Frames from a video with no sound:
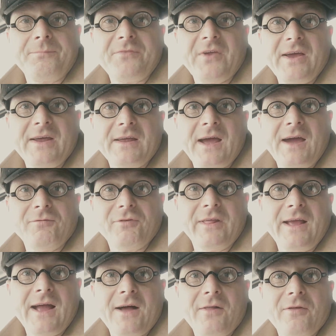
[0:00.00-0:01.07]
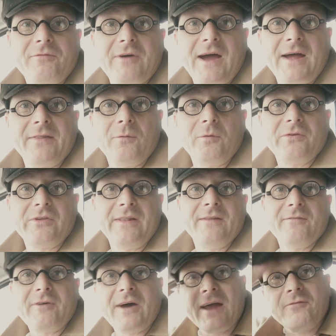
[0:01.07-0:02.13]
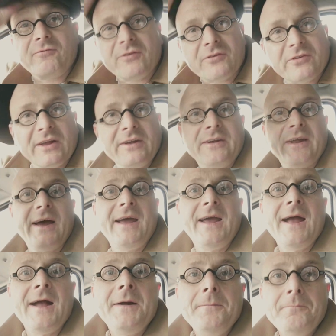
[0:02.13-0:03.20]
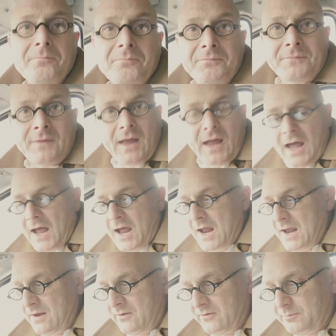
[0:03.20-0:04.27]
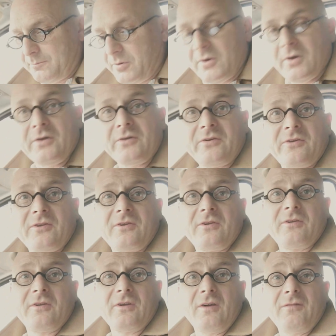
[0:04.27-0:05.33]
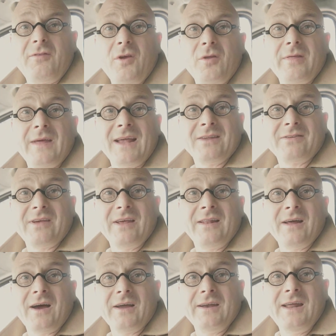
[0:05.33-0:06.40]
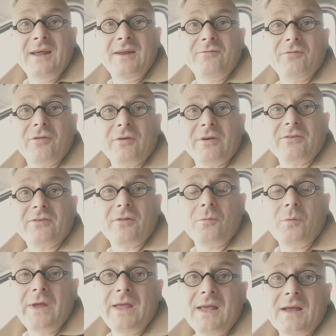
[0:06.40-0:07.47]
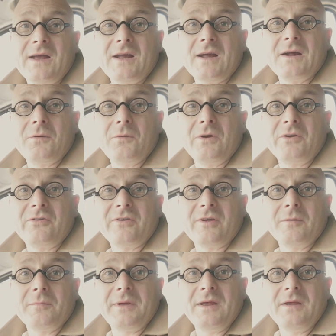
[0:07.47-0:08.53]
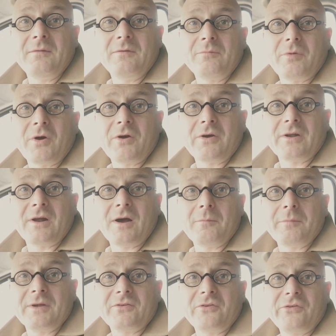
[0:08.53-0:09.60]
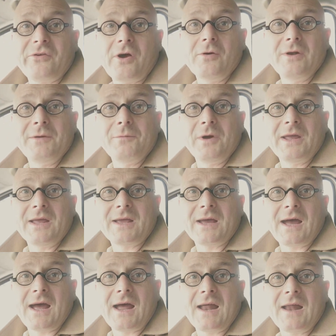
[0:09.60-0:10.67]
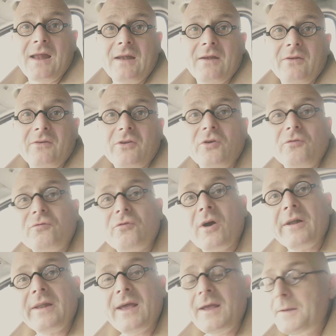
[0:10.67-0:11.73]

take everything out the van that was in the van for Sunday and put a few things in that I need for the rest of the week, which is going to be broken up because it's Holy Week and Good Friday.